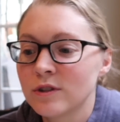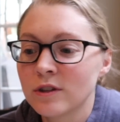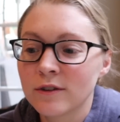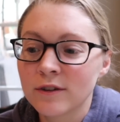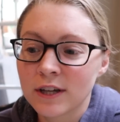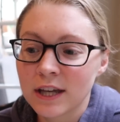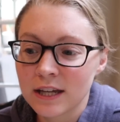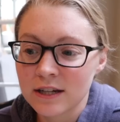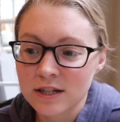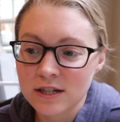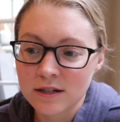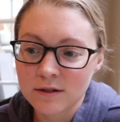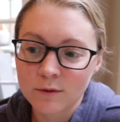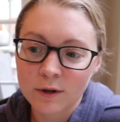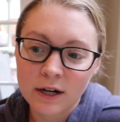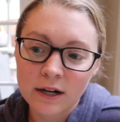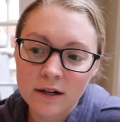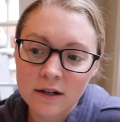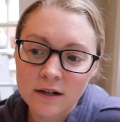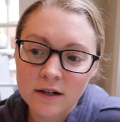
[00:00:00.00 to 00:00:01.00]
the location
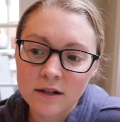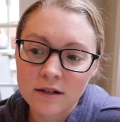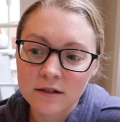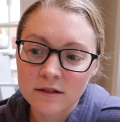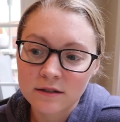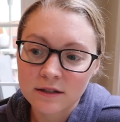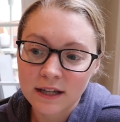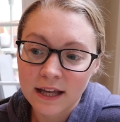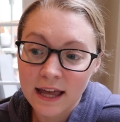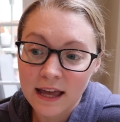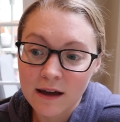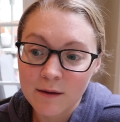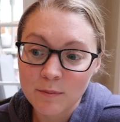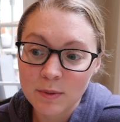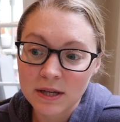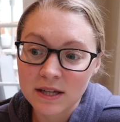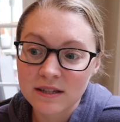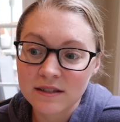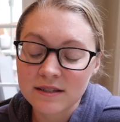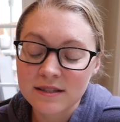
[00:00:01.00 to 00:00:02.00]
where the camp
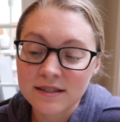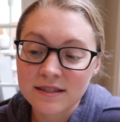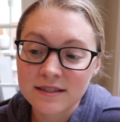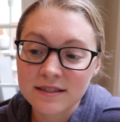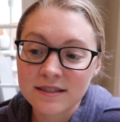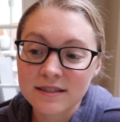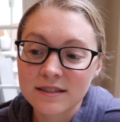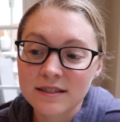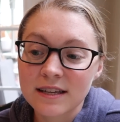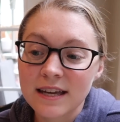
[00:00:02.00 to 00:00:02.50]
is.